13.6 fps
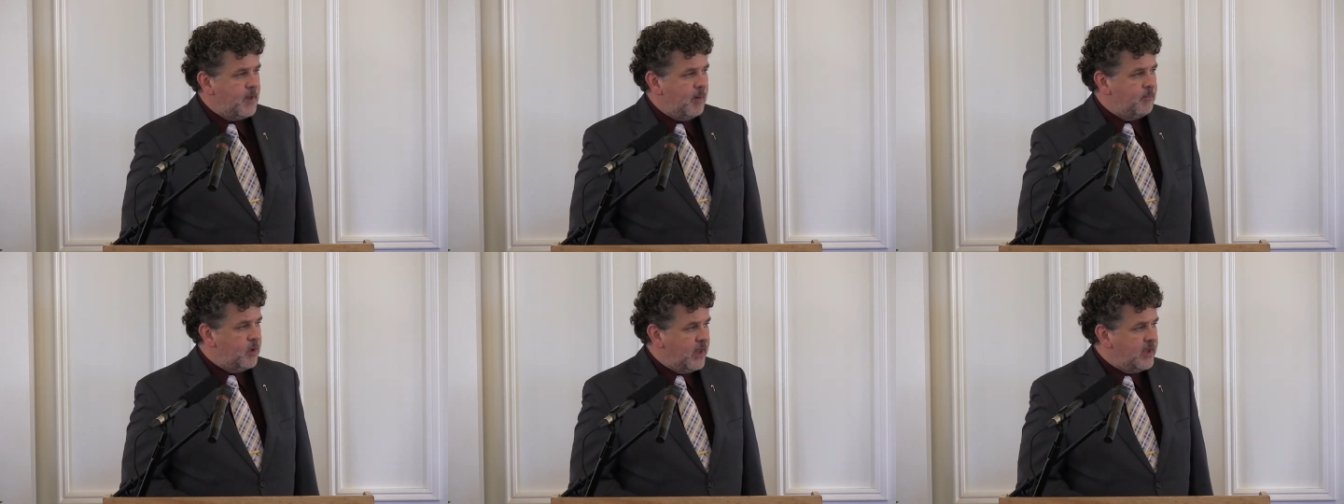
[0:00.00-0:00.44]

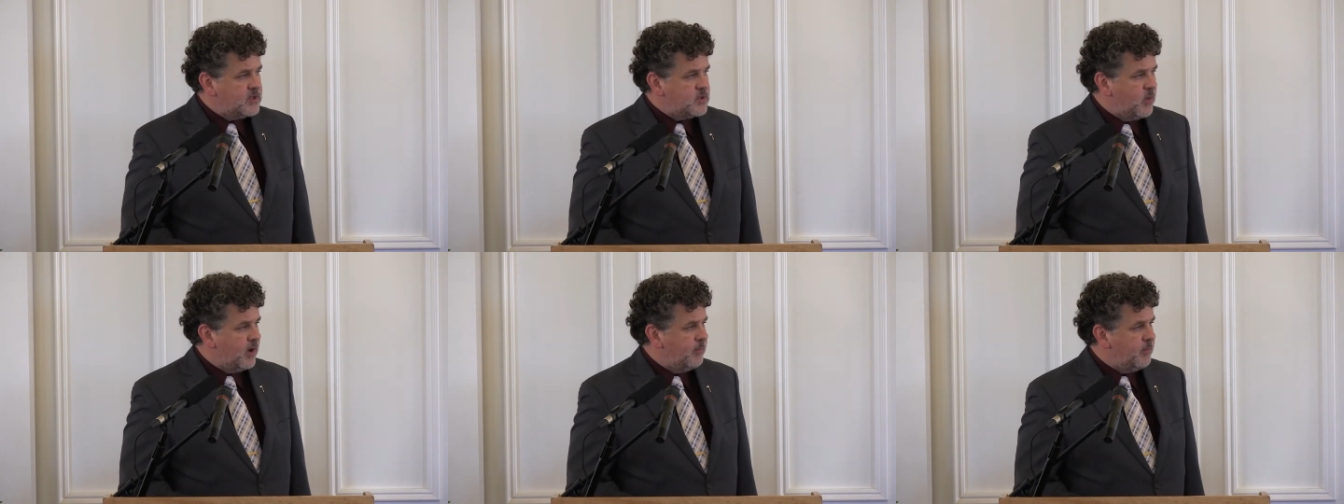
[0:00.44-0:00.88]
A
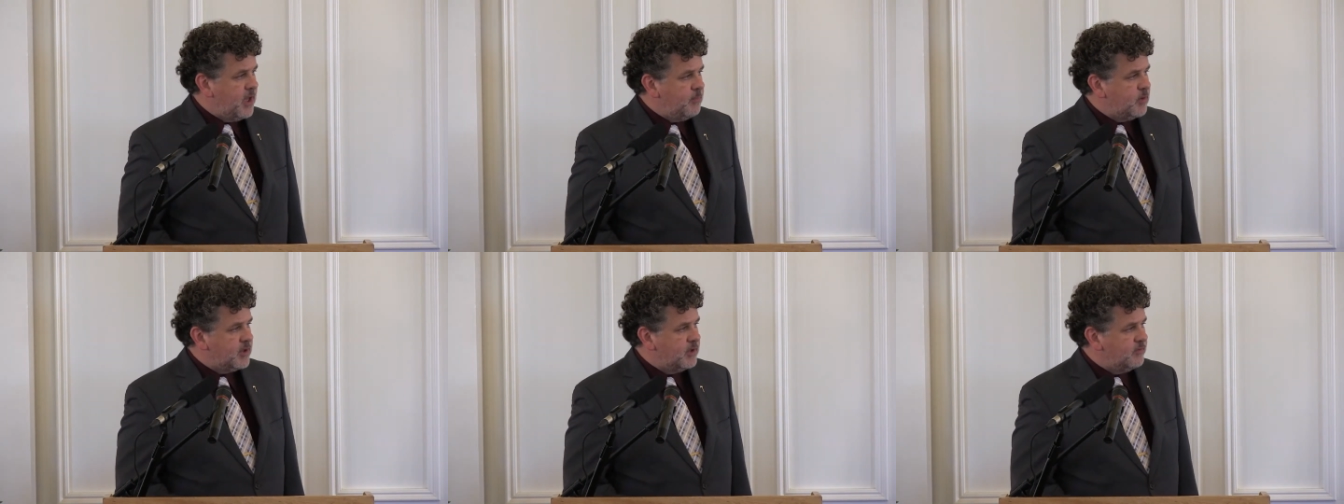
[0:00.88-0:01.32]
place where
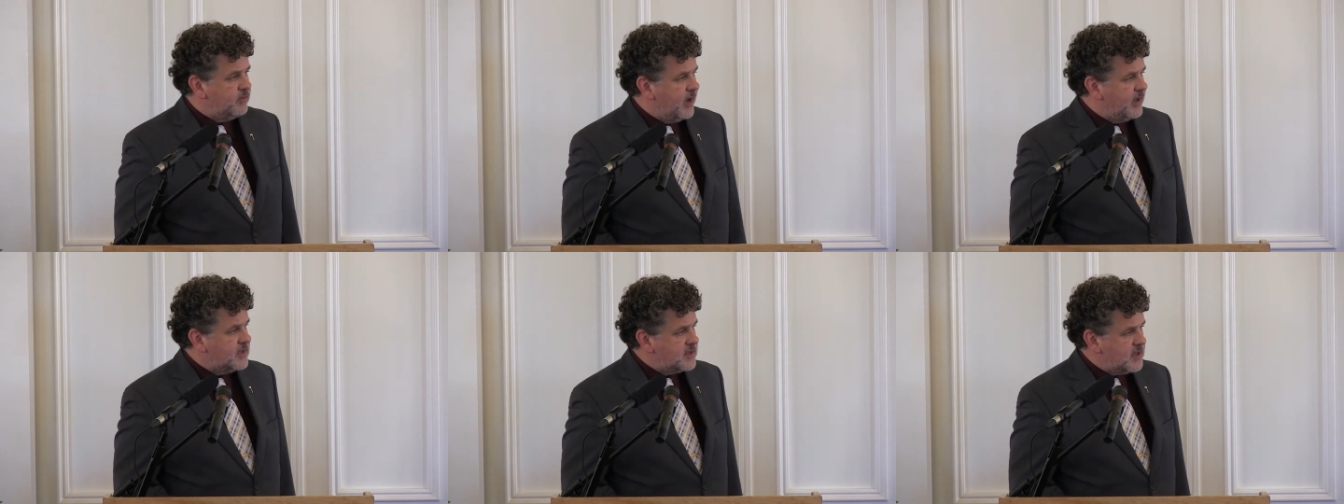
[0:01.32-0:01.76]
people can
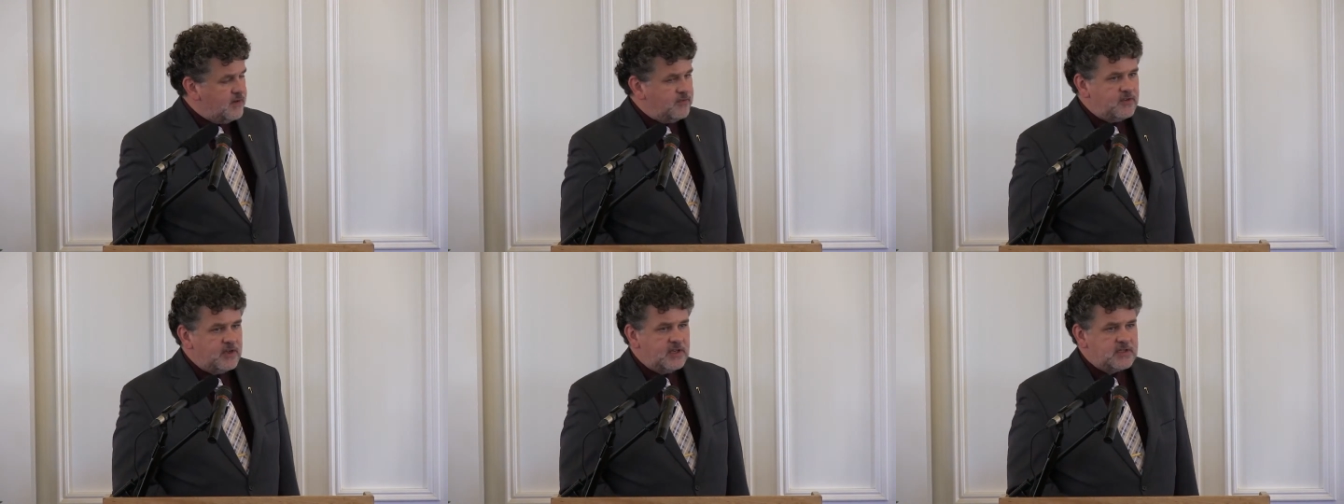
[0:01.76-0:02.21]
find
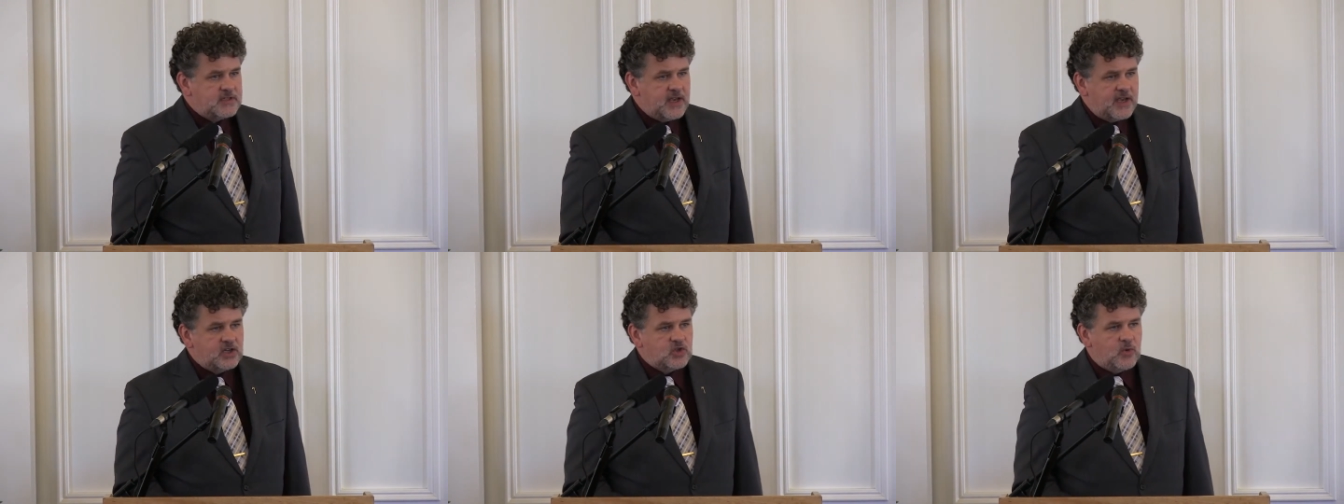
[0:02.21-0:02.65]
safety and
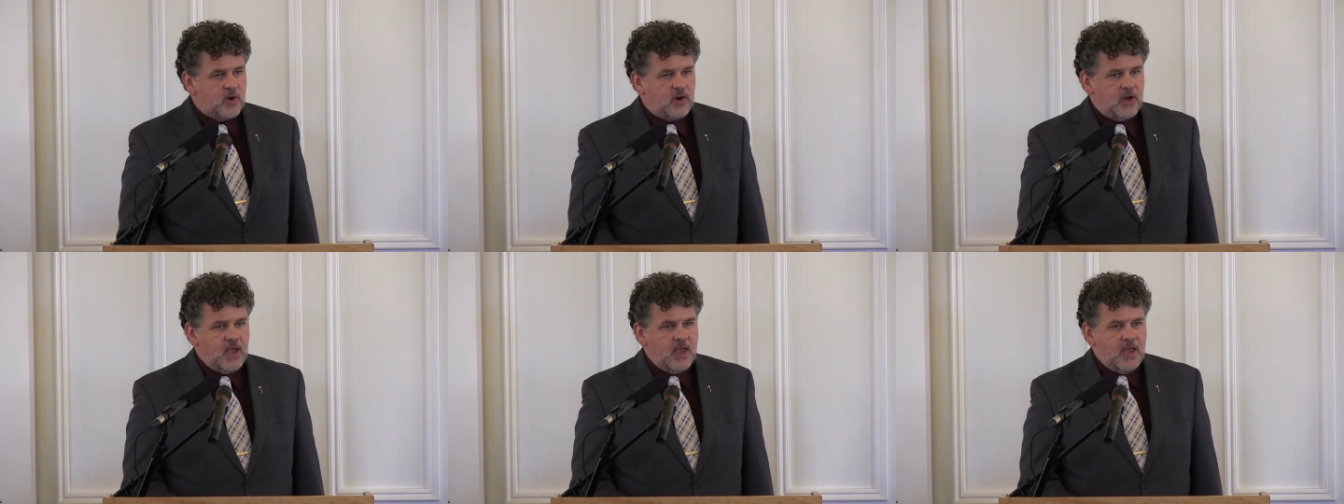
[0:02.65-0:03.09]

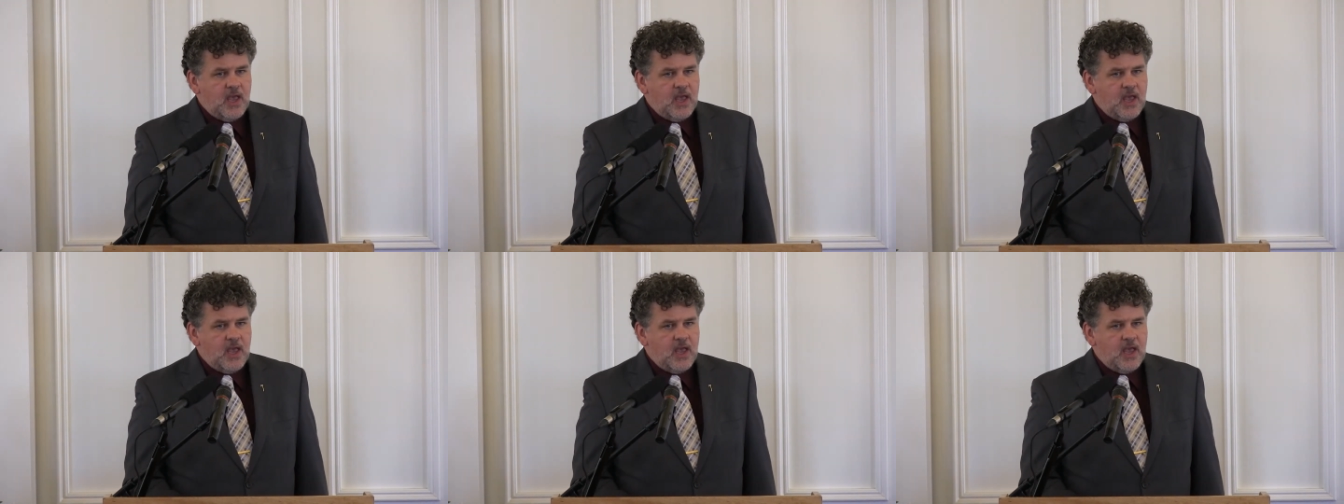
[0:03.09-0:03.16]
sanctuary.